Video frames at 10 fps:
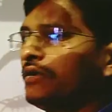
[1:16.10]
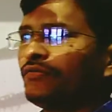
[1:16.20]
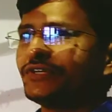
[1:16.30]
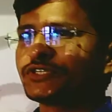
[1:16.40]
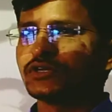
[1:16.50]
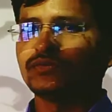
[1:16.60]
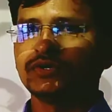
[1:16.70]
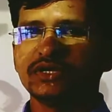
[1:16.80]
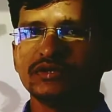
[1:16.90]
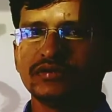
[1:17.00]
first of
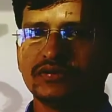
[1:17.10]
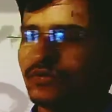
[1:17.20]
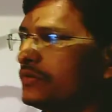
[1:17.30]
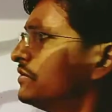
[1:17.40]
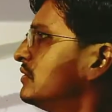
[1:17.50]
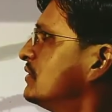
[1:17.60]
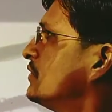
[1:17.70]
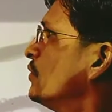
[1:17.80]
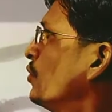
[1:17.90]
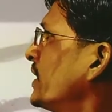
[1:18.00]

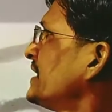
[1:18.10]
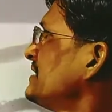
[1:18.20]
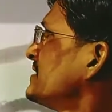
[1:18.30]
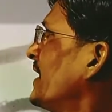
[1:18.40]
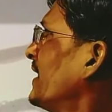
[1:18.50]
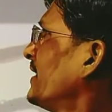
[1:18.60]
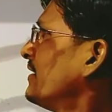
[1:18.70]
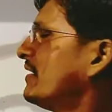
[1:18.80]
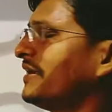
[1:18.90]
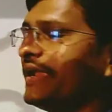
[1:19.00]
all, what is an
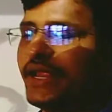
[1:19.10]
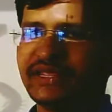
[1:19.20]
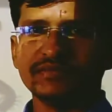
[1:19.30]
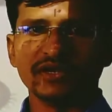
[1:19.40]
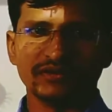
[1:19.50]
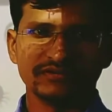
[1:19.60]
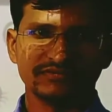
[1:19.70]
animal?